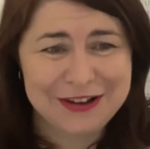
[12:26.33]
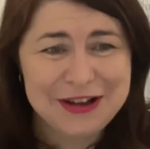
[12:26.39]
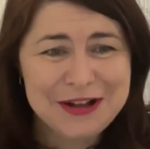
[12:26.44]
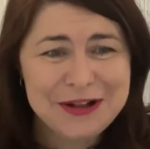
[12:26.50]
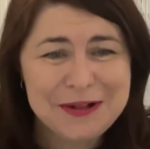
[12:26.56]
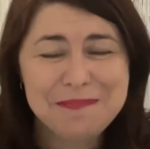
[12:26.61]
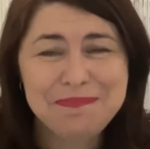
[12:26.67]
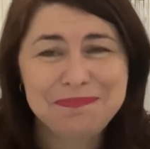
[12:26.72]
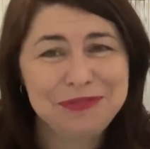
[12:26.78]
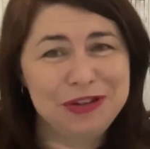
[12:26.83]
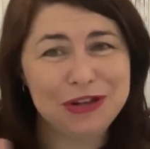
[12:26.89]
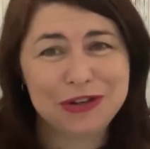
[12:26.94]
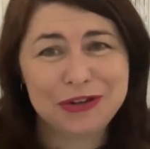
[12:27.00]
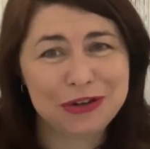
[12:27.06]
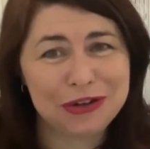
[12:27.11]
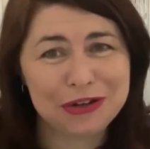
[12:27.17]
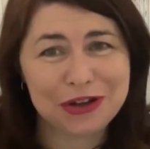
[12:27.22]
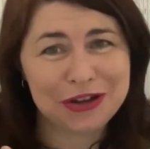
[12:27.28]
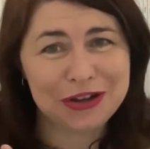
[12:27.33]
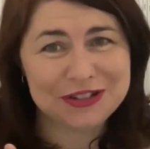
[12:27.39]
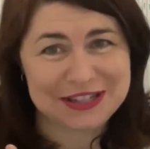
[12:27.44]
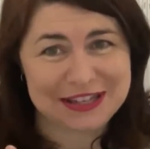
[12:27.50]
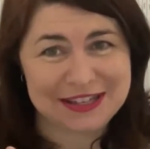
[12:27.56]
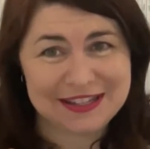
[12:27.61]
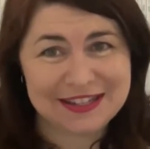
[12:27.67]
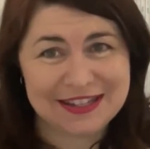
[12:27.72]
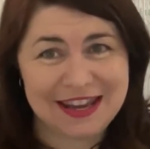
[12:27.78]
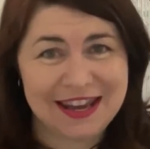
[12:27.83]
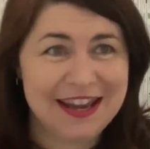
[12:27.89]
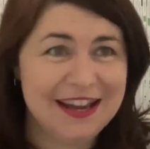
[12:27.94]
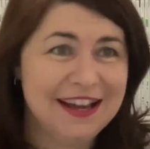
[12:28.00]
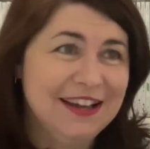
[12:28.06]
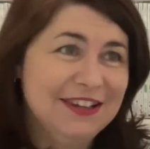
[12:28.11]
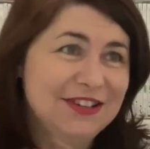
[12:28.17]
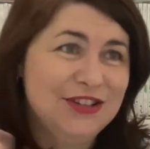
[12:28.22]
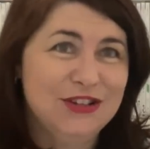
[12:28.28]
and you could have got you could have got
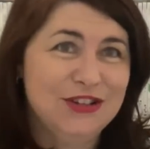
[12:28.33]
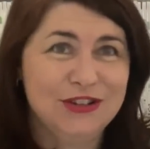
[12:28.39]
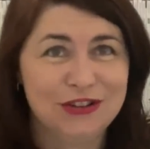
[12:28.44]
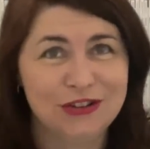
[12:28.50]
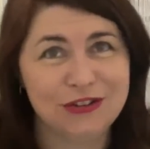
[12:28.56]
discounts. Yeah. You